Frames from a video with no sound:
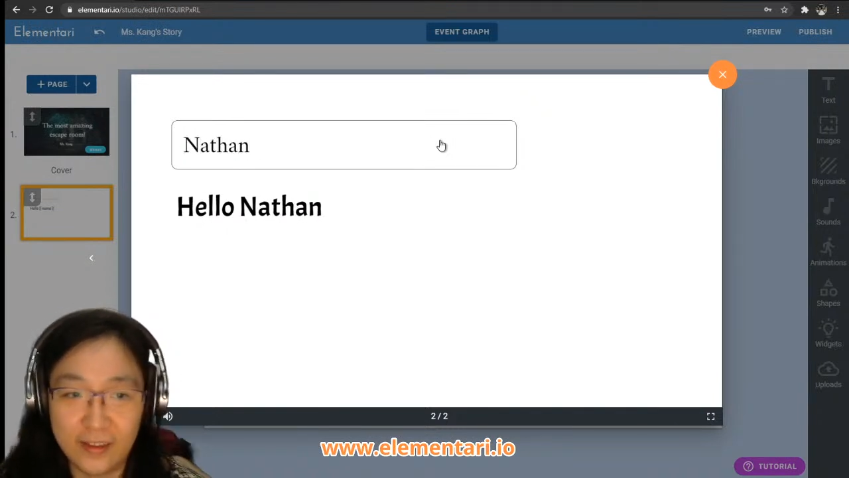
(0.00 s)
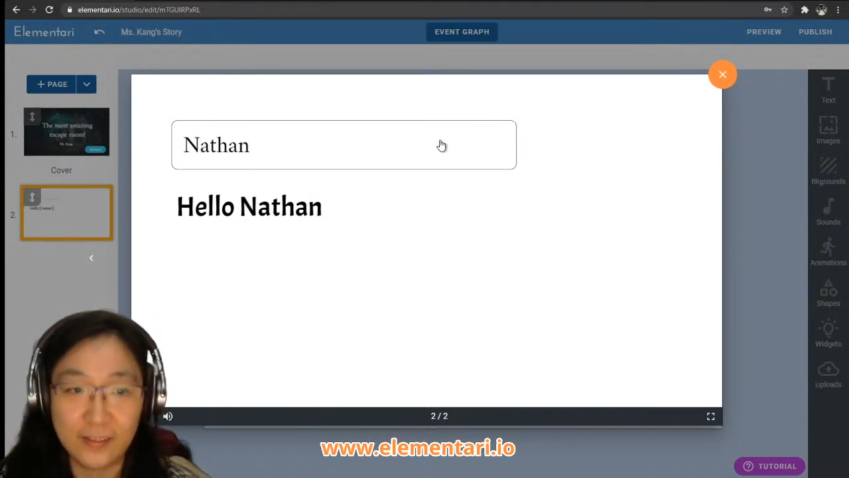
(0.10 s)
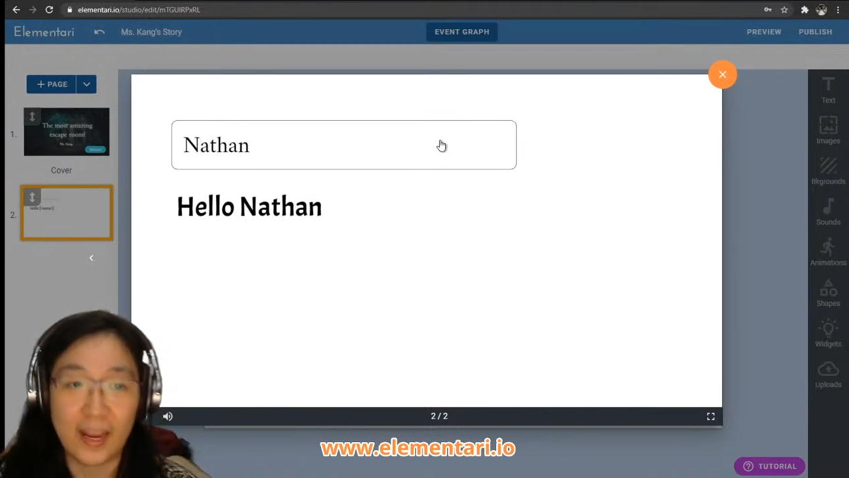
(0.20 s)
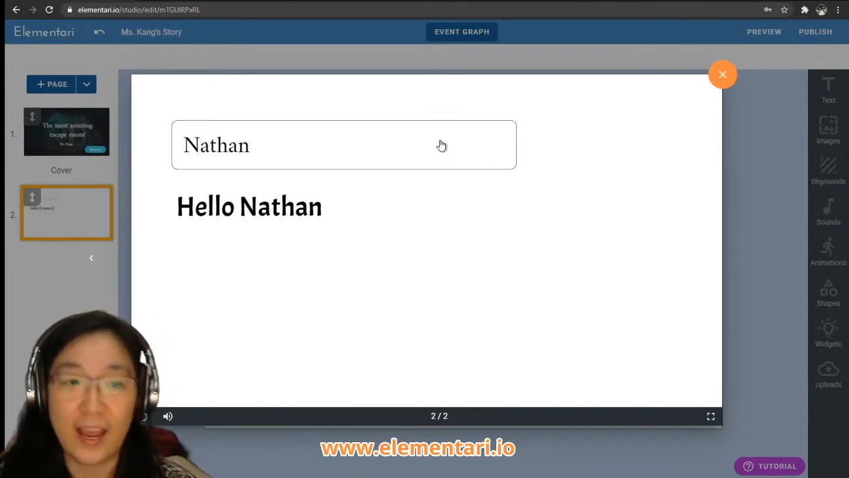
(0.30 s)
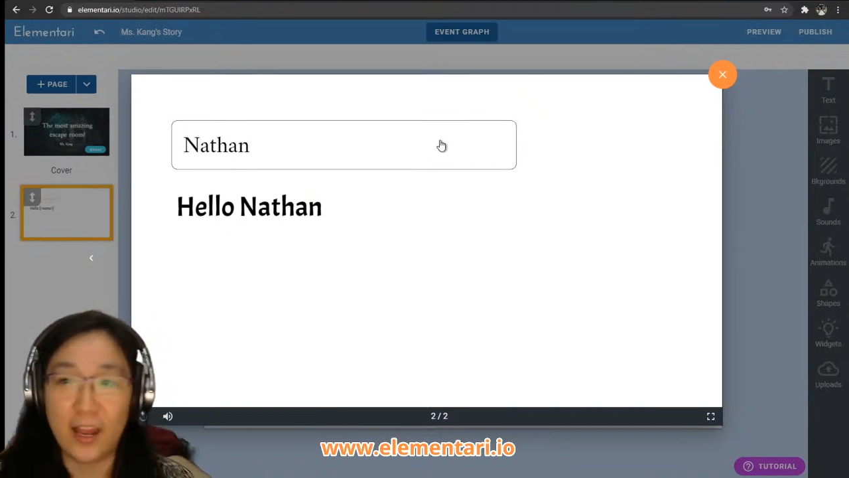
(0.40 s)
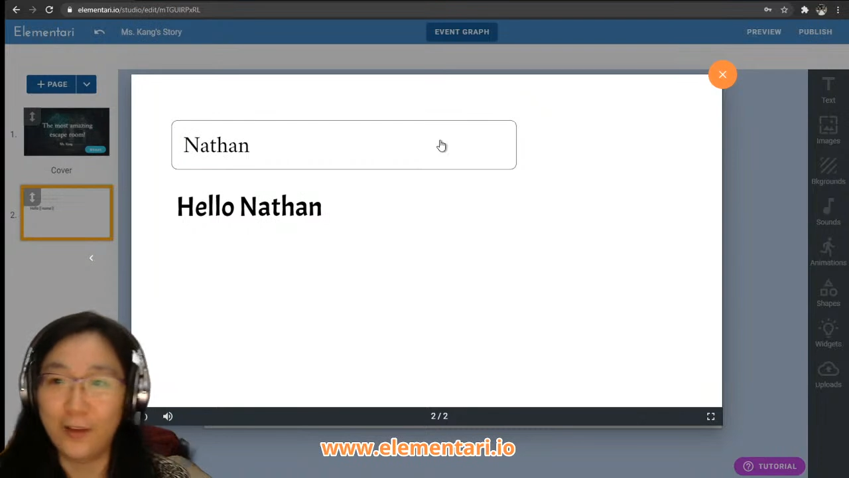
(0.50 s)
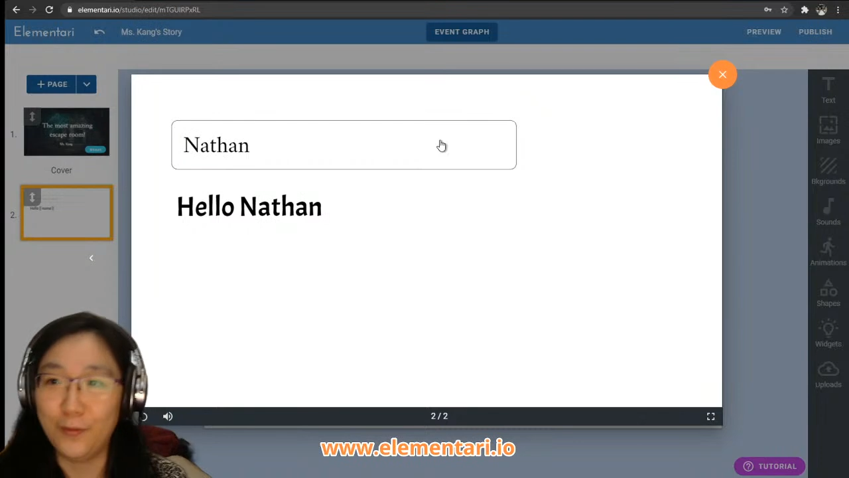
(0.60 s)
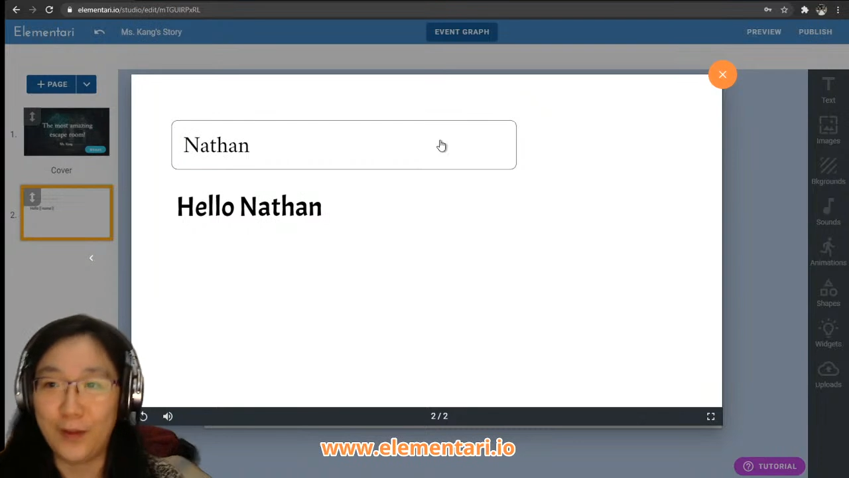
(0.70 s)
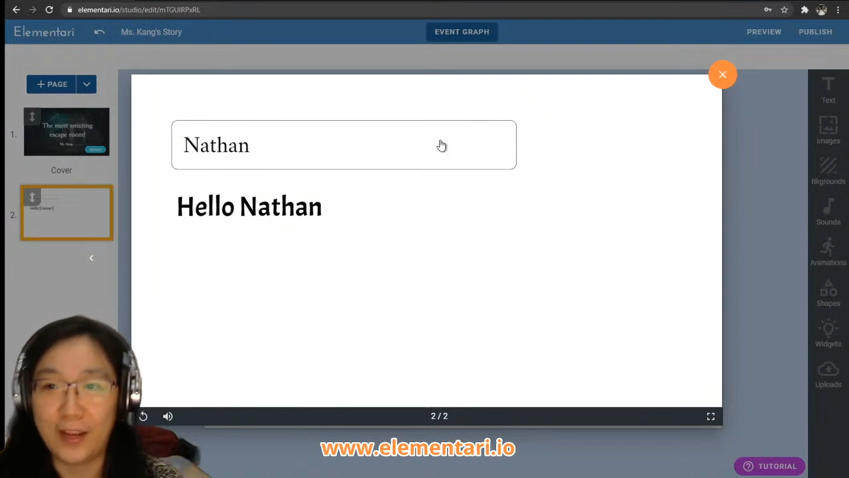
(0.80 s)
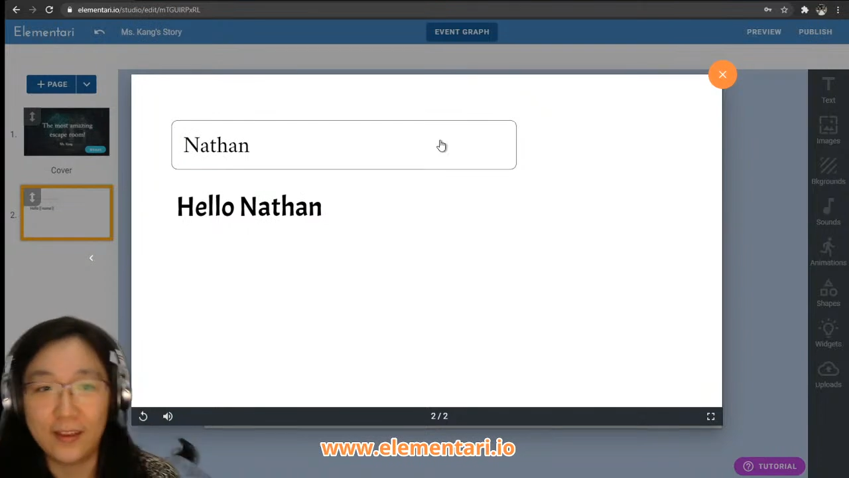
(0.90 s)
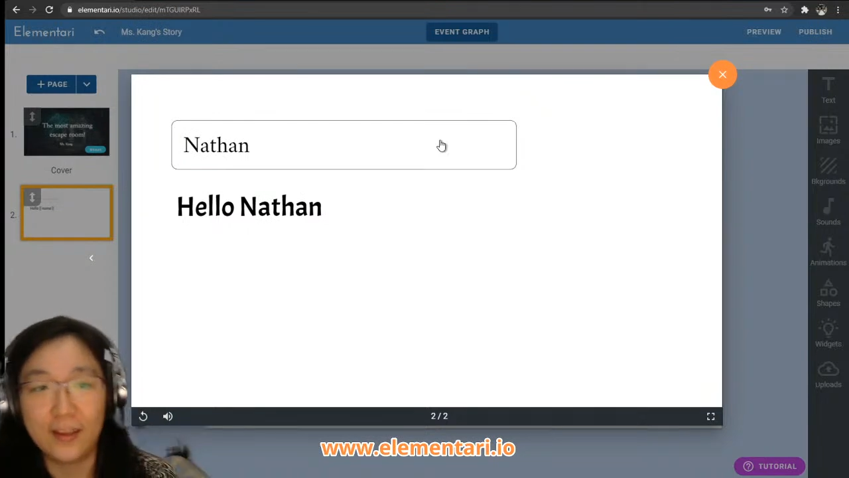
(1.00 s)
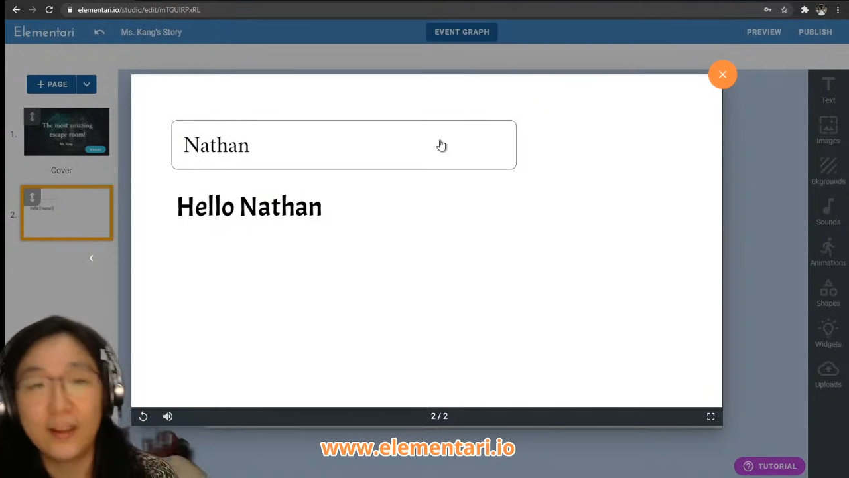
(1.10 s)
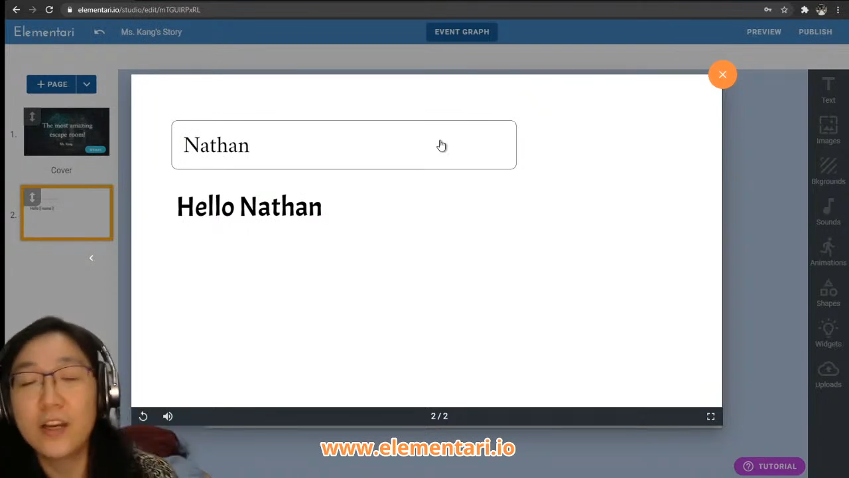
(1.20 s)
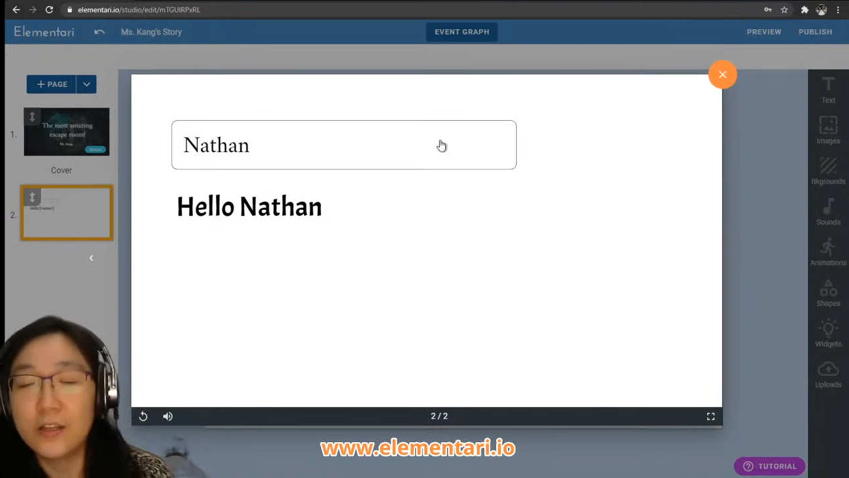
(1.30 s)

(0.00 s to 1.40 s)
it'll say, hello, Nathan.